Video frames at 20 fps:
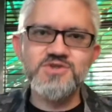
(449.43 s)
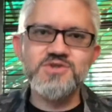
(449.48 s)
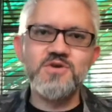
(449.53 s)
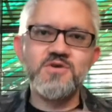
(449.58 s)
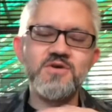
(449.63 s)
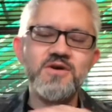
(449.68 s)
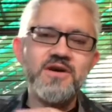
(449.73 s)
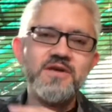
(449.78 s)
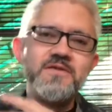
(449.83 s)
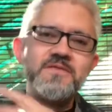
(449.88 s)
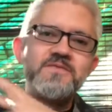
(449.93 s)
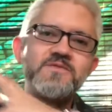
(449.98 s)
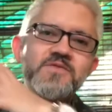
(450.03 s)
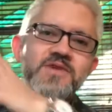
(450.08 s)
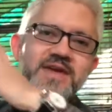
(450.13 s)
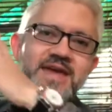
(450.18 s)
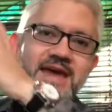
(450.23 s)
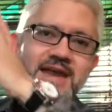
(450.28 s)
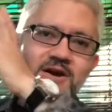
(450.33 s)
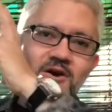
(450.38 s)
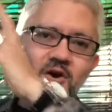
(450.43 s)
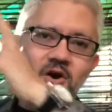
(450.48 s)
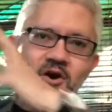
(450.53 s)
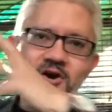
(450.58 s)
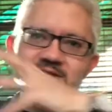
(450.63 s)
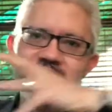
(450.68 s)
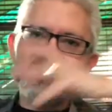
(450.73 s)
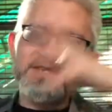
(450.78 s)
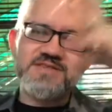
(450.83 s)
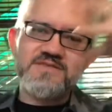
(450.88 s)
So we get
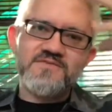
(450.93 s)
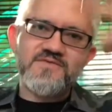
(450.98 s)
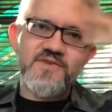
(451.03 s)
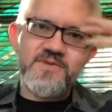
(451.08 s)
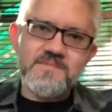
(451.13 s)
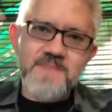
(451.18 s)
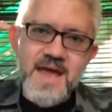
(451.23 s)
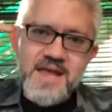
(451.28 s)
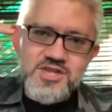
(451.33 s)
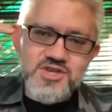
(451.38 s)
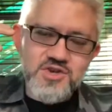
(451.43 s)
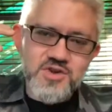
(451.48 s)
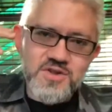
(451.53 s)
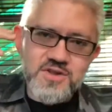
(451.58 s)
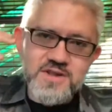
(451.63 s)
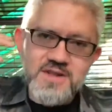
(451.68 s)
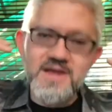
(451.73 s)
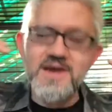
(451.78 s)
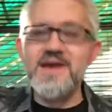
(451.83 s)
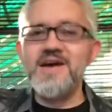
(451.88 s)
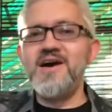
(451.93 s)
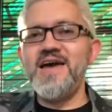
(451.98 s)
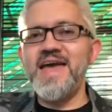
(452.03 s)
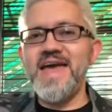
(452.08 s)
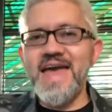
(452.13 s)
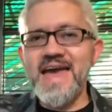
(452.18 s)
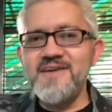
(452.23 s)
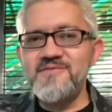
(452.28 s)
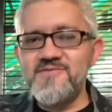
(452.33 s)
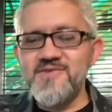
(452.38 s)
all this information
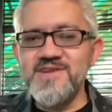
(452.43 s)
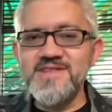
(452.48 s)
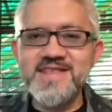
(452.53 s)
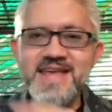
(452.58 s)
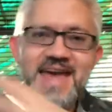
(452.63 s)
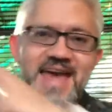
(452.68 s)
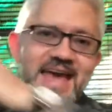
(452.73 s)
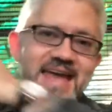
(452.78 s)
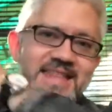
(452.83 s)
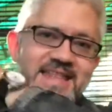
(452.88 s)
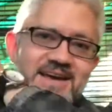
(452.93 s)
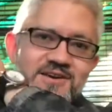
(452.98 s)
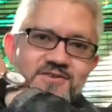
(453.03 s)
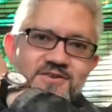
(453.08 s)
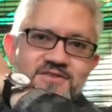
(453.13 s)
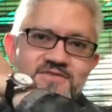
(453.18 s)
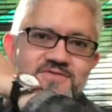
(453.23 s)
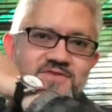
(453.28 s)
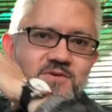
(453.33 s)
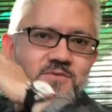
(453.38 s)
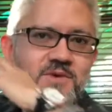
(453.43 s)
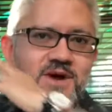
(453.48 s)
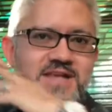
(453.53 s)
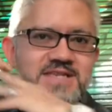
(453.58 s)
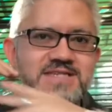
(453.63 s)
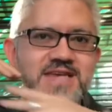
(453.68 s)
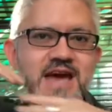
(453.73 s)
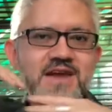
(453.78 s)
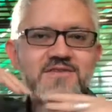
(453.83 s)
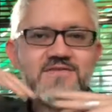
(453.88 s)
every day that goes from
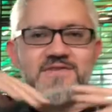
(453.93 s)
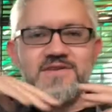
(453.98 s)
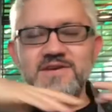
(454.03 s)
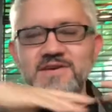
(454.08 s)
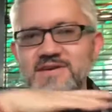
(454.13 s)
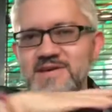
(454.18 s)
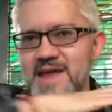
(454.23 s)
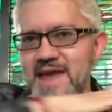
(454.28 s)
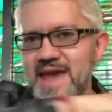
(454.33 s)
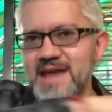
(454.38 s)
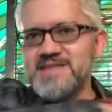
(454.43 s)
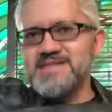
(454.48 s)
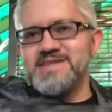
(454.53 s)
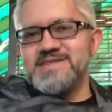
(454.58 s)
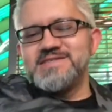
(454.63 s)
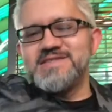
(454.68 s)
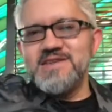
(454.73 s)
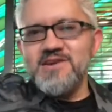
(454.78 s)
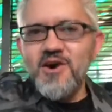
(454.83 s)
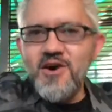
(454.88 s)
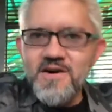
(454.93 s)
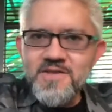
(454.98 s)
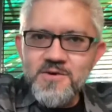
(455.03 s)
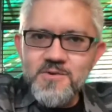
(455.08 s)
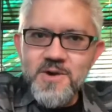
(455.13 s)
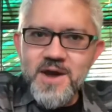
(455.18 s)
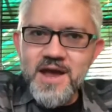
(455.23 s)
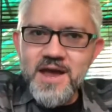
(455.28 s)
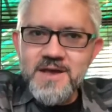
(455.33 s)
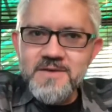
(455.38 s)
one side of the ear, exits the other
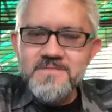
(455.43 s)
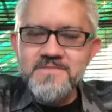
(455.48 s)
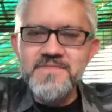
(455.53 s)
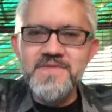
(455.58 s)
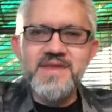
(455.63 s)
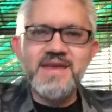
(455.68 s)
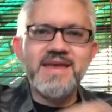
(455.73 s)
way.